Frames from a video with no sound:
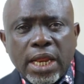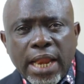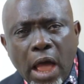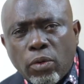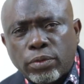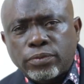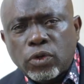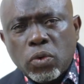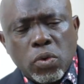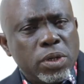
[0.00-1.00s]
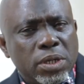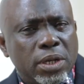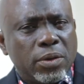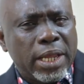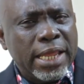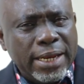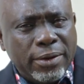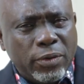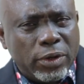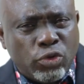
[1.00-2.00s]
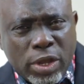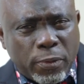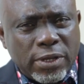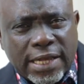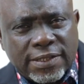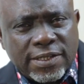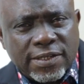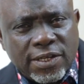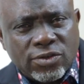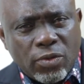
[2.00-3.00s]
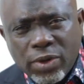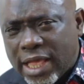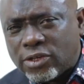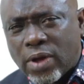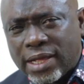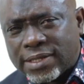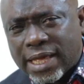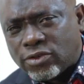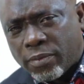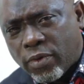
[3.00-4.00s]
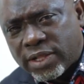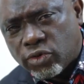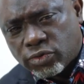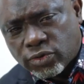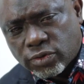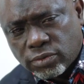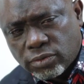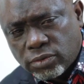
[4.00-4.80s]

Now, in doing project initiation, we tend to answer some questions.